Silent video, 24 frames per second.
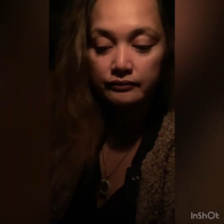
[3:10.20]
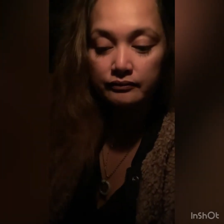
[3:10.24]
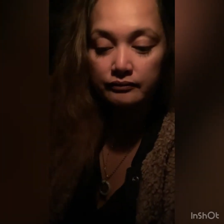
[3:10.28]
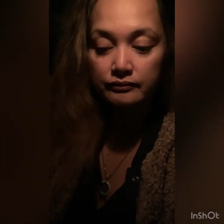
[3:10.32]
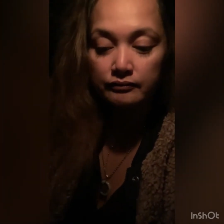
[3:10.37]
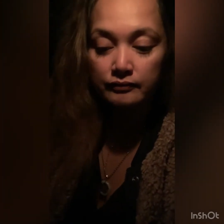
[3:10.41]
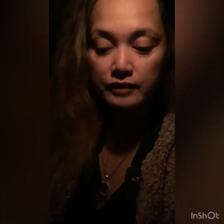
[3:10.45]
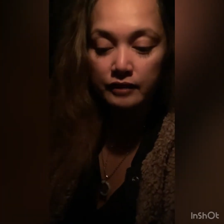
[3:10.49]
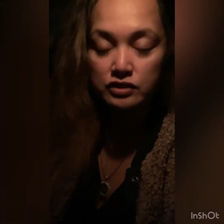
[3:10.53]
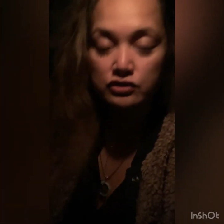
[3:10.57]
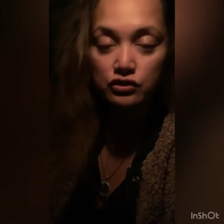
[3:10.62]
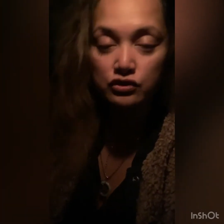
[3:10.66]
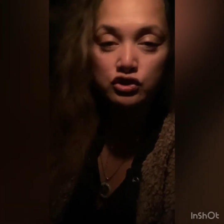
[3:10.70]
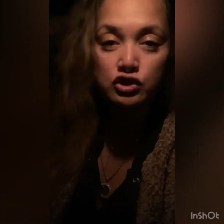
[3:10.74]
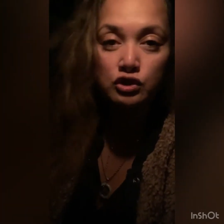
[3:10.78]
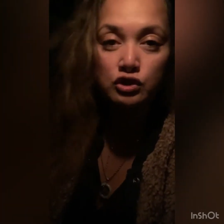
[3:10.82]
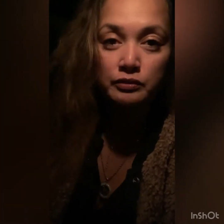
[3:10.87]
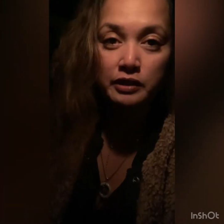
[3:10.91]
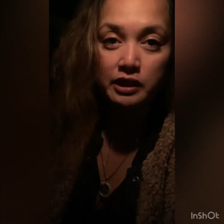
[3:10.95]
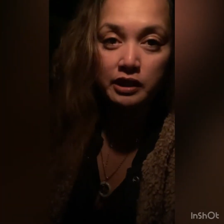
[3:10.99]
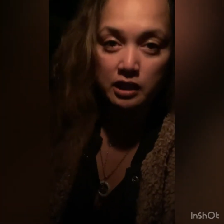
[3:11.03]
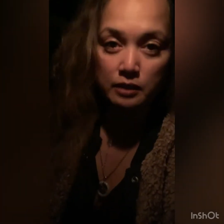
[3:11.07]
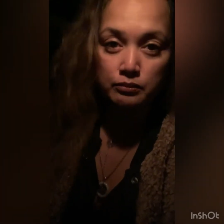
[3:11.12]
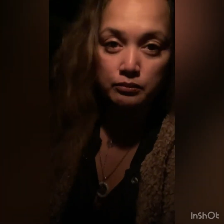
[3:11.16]
my social
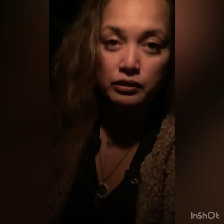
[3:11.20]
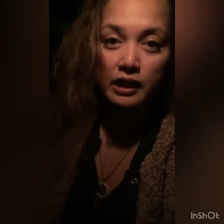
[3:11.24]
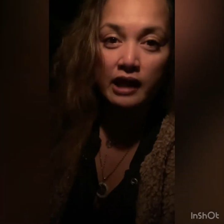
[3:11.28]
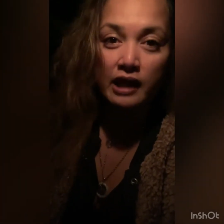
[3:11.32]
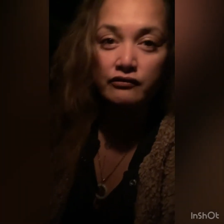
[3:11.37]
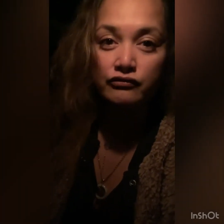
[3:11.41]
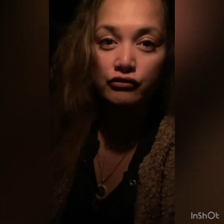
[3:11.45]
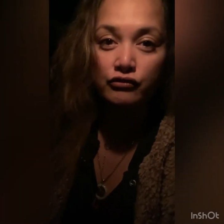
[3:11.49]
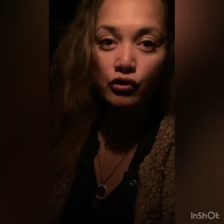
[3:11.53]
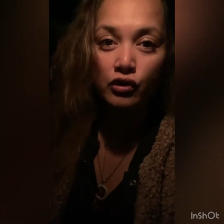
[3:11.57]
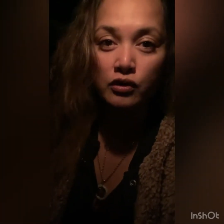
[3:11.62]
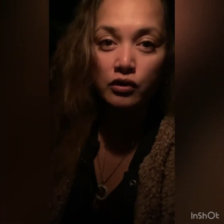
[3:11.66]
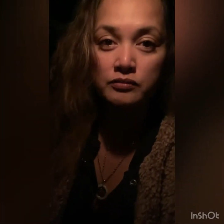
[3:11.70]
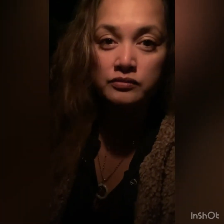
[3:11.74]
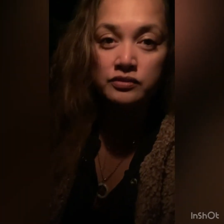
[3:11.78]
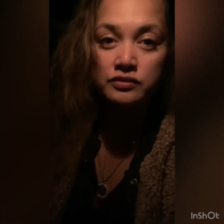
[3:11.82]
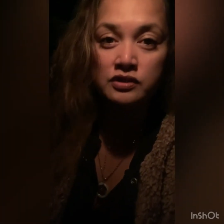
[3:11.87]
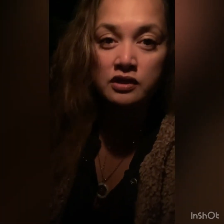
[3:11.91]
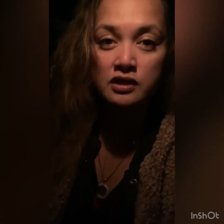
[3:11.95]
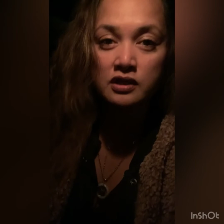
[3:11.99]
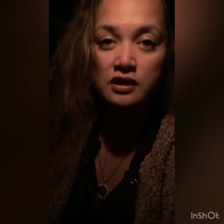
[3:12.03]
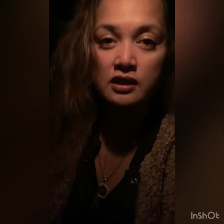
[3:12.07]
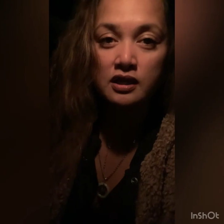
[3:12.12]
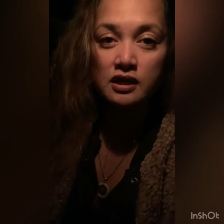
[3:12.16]
media platforms,
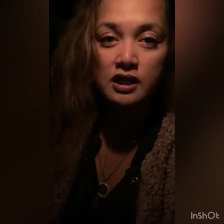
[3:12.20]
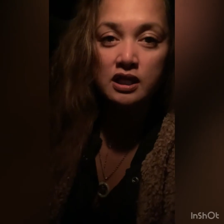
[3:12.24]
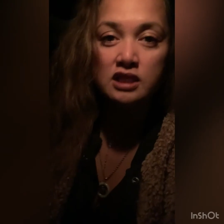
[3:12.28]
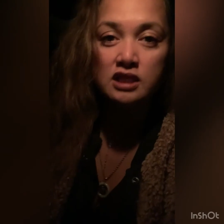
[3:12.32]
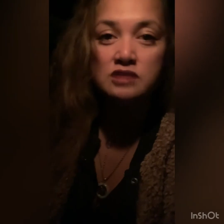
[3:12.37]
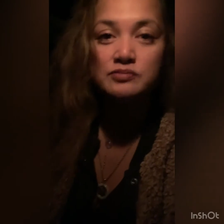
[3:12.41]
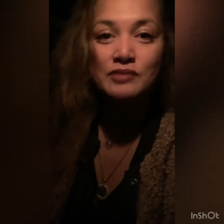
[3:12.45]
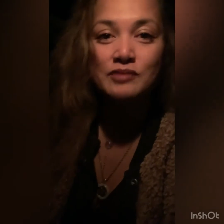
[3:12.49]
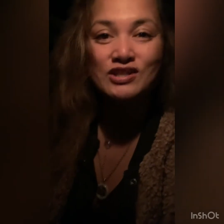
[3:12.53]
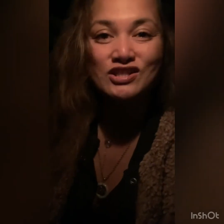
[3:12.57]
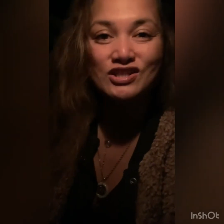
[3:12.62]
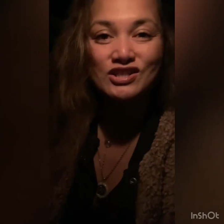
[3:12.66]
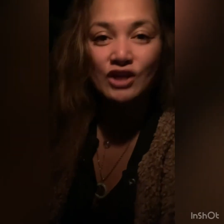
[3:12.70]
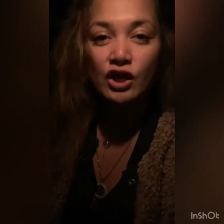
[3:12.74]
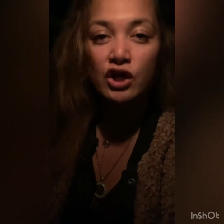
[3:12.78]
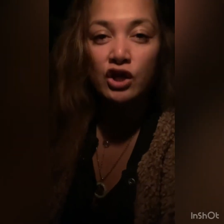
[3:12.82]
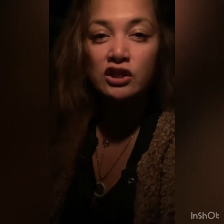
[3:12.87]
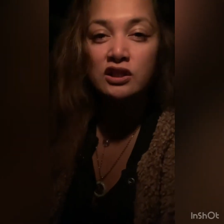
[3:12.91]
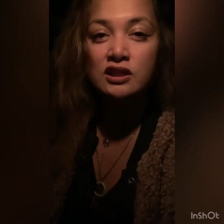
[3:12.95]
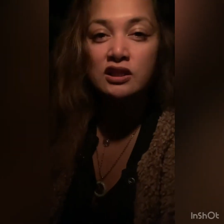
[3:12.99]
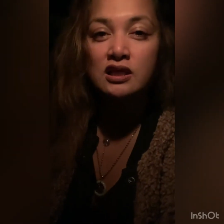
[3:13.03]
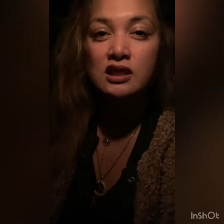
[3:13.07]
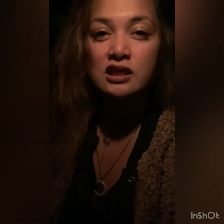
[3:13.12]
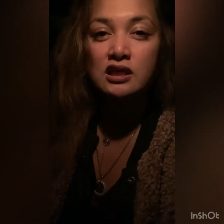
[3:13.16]
especially
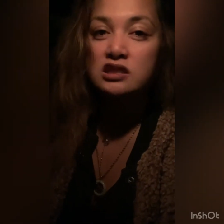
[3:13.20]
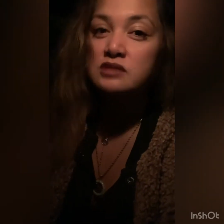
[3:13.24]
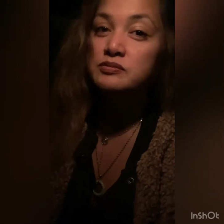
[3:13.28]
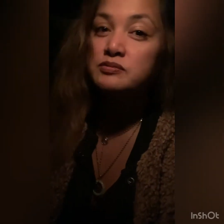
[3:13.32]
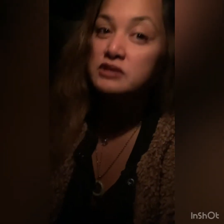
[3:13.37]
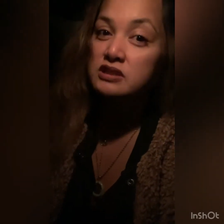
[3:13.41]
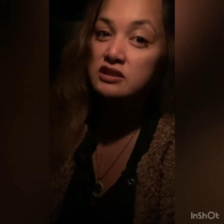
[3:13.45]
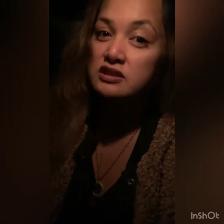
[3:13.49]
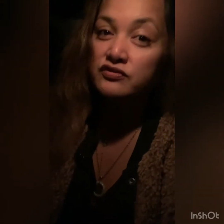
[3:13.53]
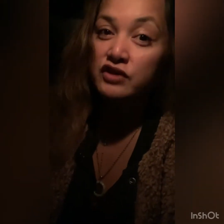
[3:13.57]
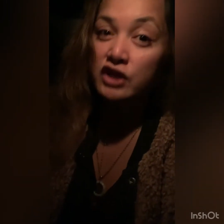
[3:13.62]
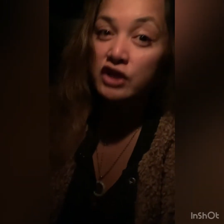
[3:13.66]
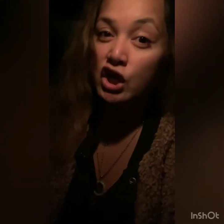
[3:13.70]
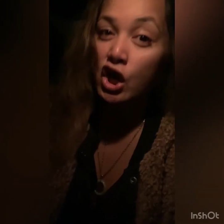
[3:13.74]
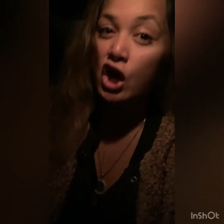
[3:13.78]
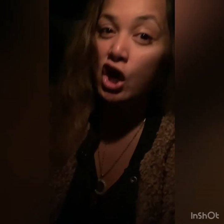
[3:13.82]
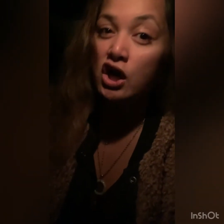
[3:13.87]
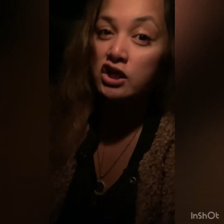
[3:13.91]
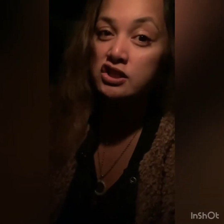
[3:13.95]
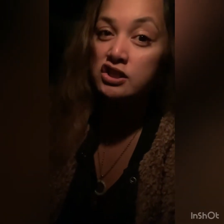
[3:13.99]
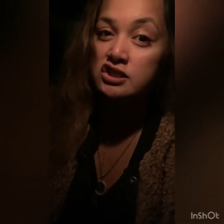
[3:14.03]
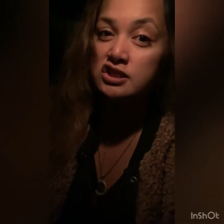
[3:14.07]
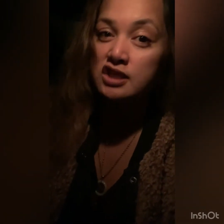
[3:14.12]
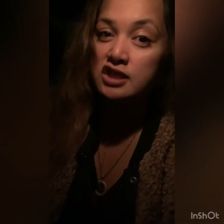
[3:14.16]
on specific
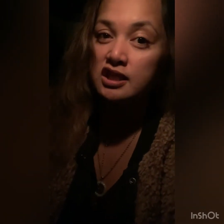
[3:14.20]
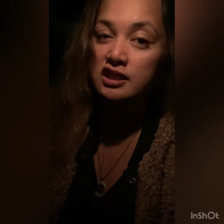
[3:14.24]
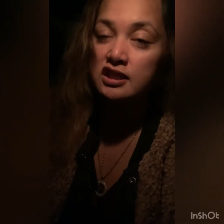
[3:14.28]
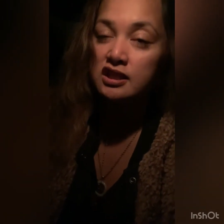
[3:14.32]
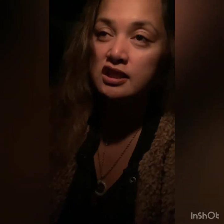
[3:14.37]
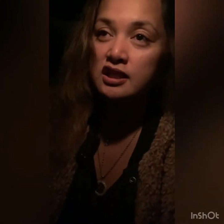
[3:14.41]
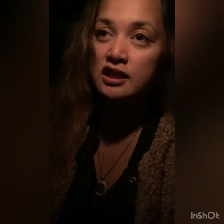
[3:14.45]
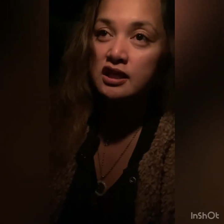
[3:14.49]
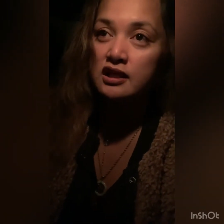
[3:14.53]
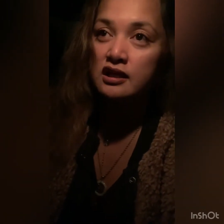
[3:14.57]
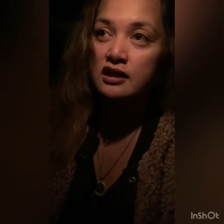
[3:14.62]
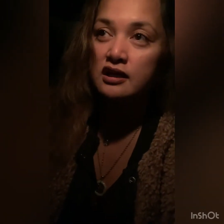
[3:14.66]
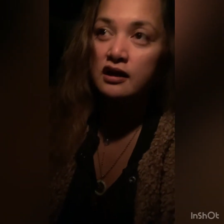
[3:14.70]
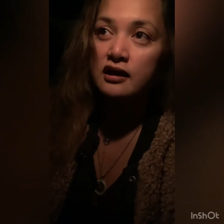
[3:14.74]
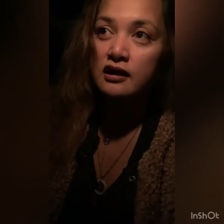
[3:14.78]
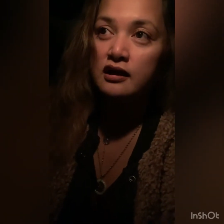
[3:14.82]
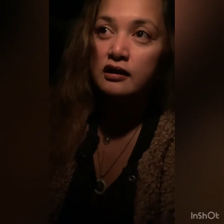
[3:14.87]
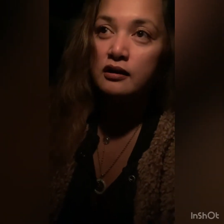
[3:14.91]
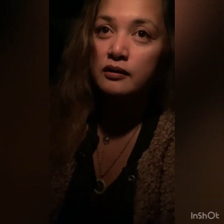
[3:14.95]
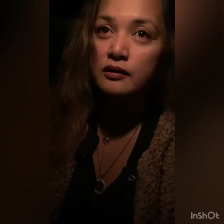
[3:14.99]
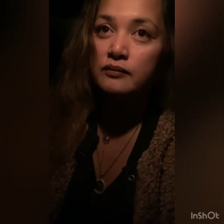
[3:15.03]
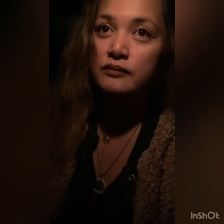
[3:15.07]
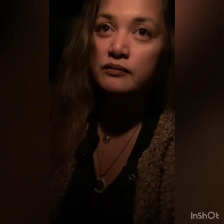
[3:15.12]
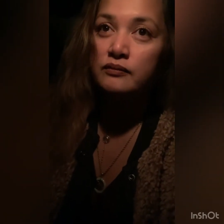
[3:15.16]
content that
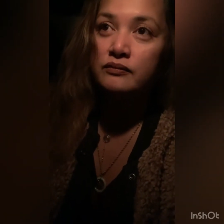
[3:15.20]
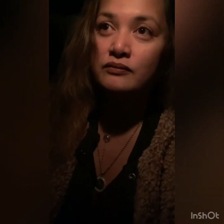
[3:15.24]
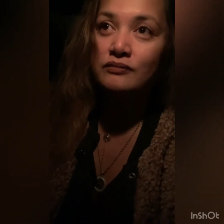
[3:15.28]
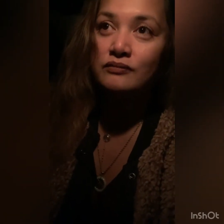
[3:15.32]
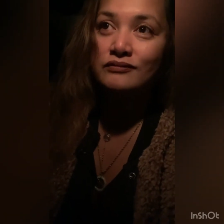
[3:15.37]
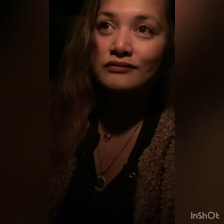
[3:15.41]
um,